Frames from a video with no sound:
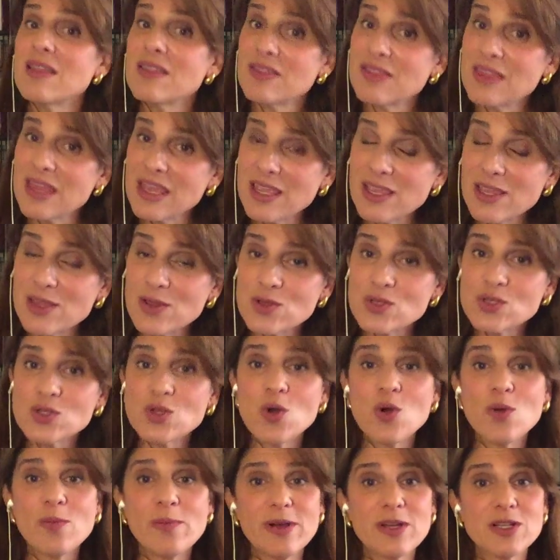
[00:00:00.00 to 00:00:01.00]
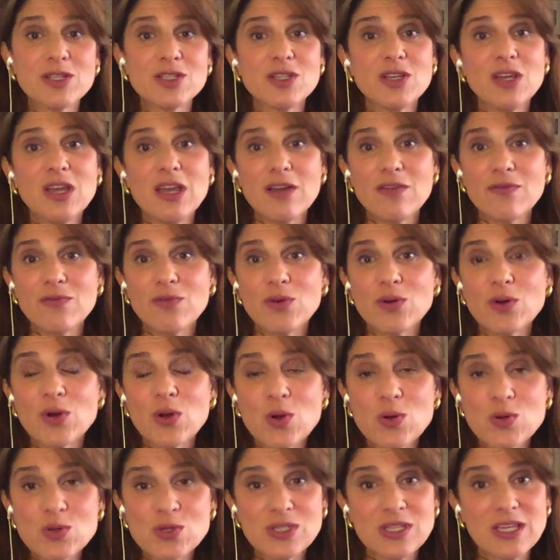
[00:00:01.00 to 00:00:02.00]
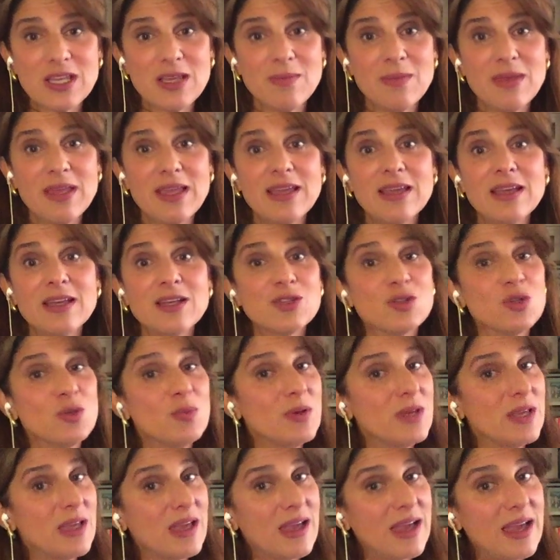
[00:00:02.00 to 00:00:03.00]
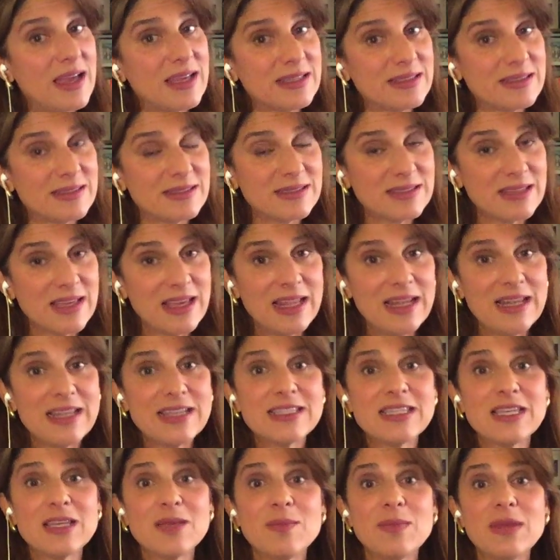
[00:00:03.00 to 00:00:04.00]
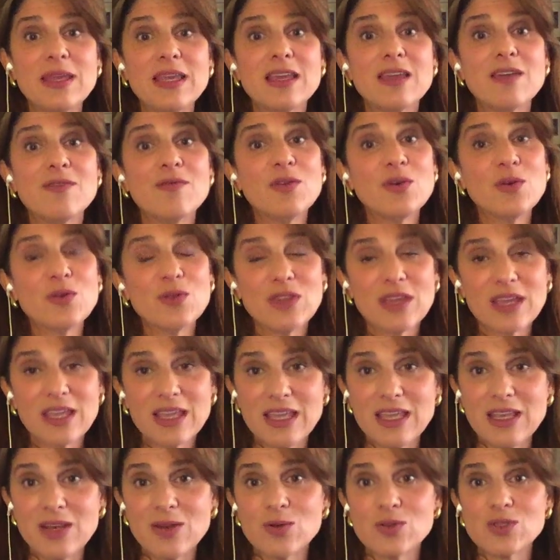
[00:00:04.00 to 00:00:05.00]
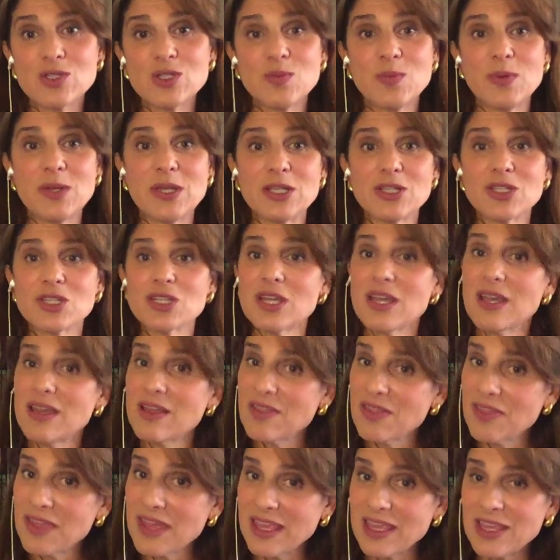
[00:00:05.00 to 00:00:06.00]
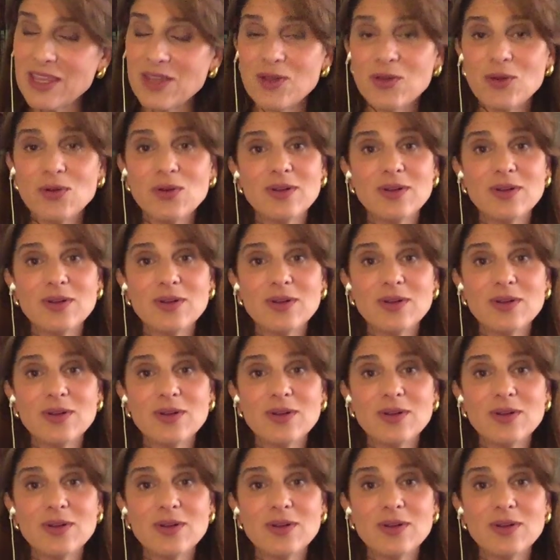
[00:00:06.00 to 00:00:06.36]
Thank you so much for hosting me and letting me give you the keynote speech. Thank you.